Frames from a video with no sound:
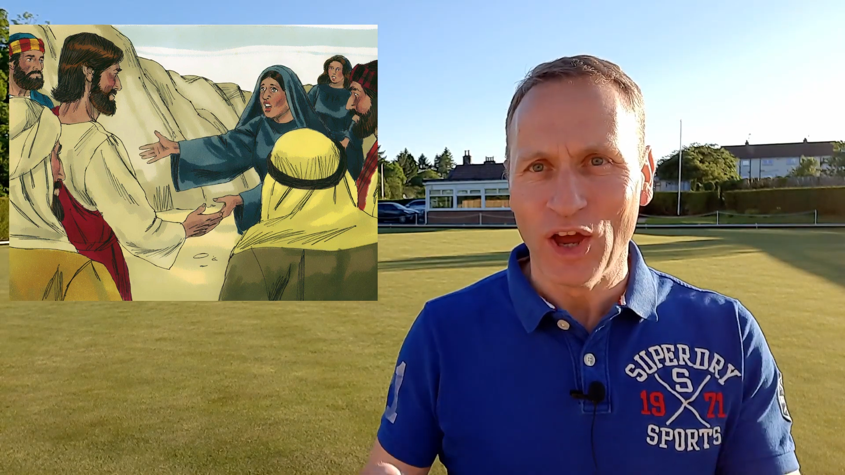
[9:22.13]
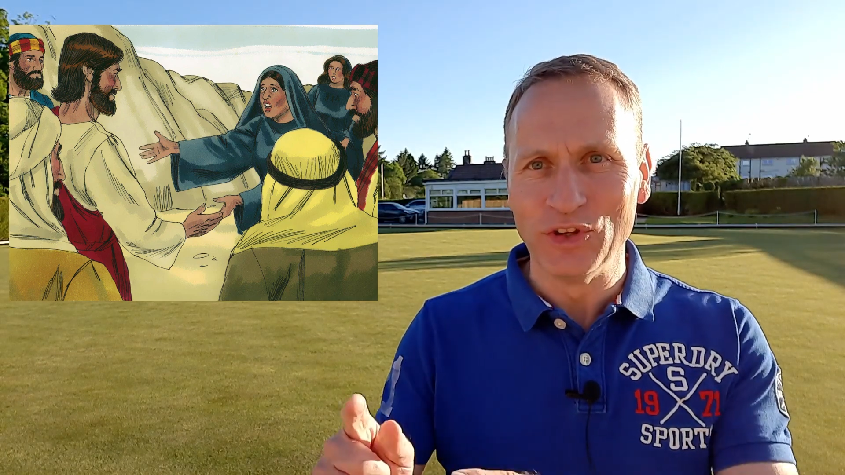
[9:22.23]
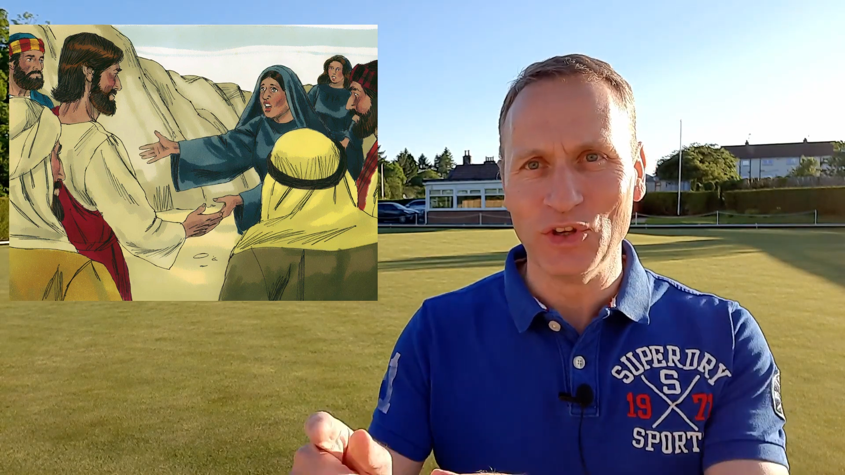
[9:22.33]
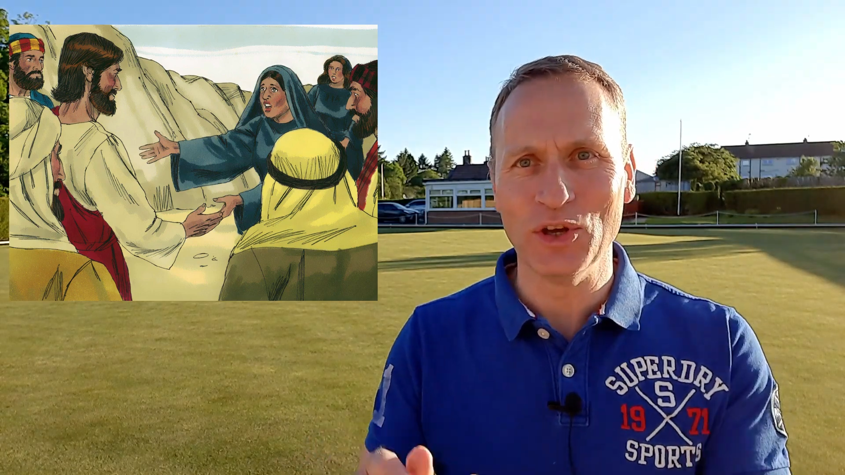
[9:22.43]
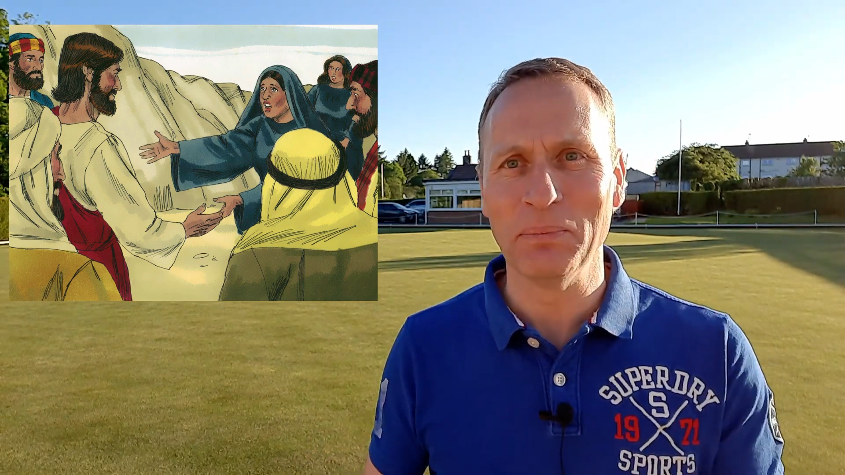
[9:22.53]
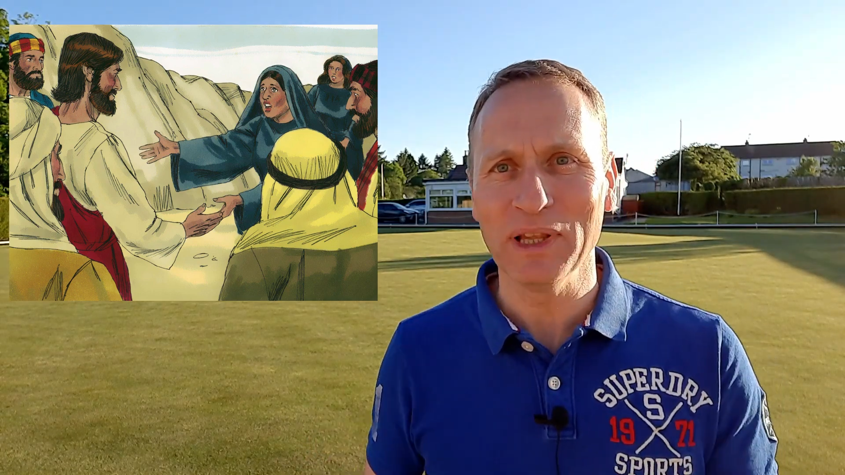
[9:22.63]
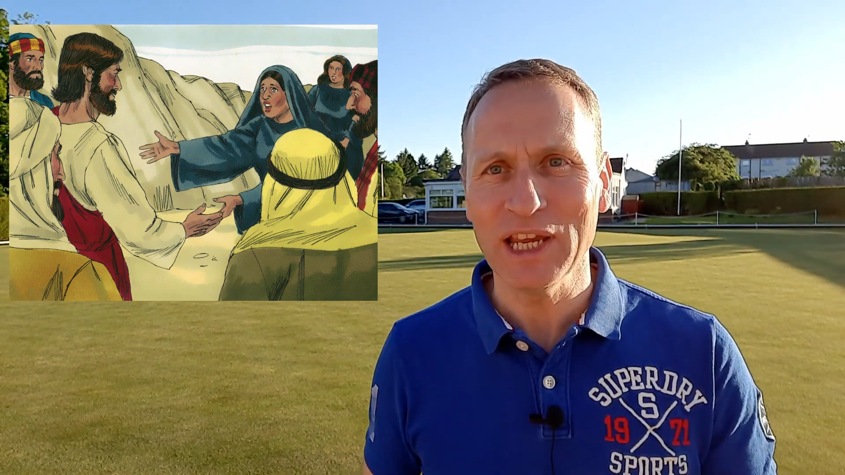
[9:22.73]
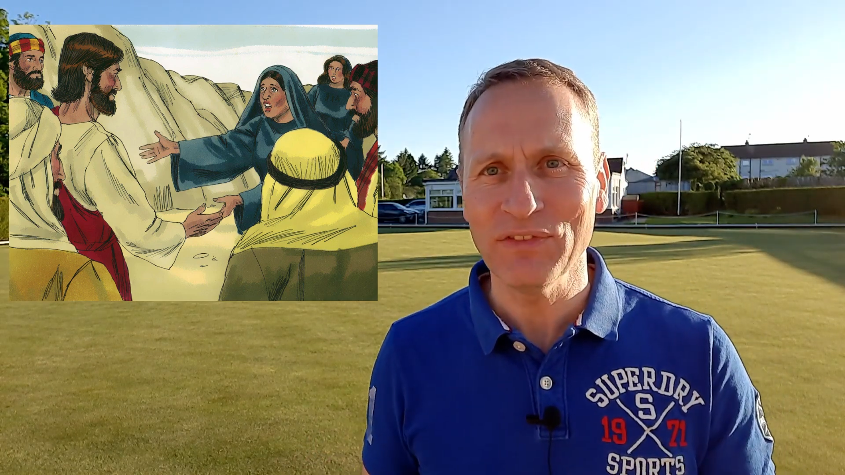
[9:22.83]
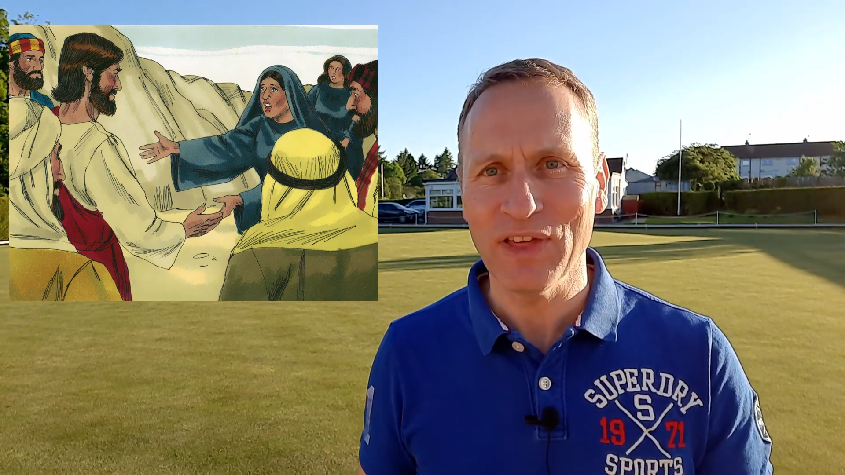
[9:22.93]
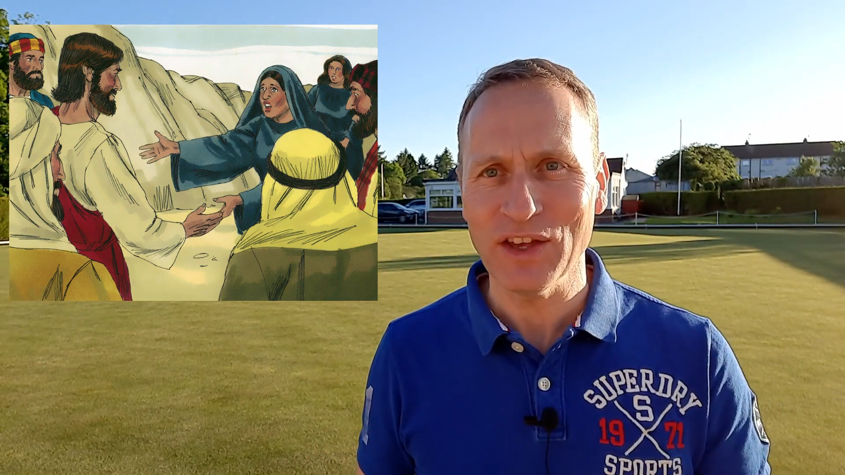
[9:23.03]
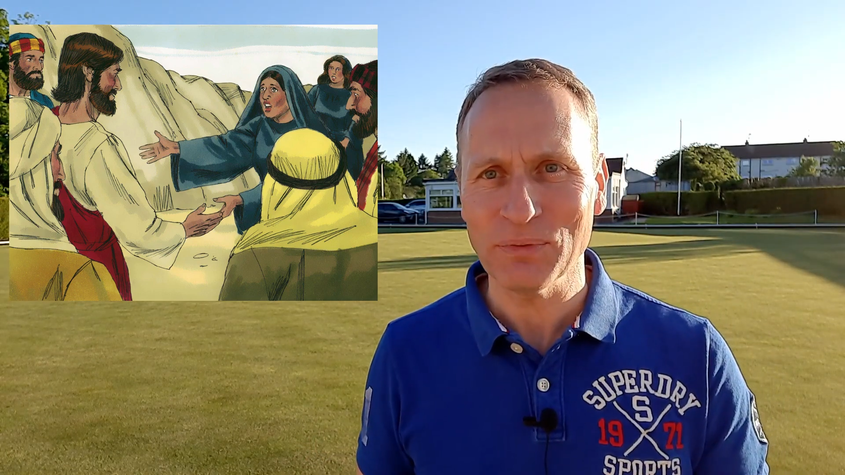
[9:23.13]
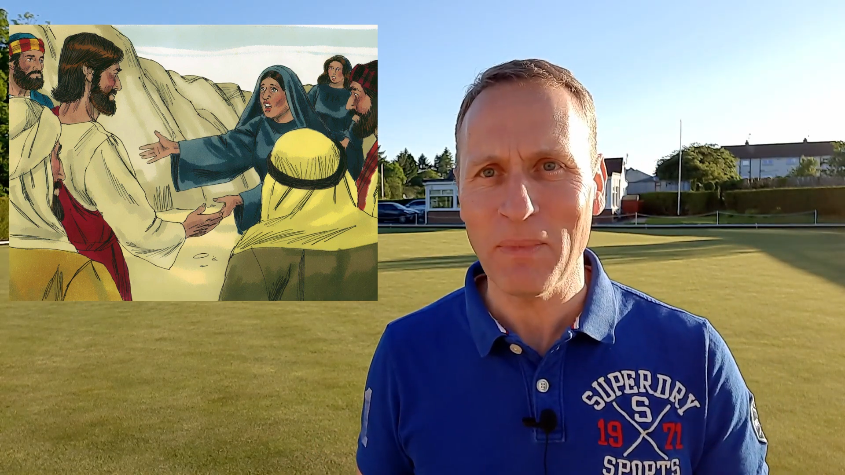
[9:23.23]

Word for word: Do you believe this,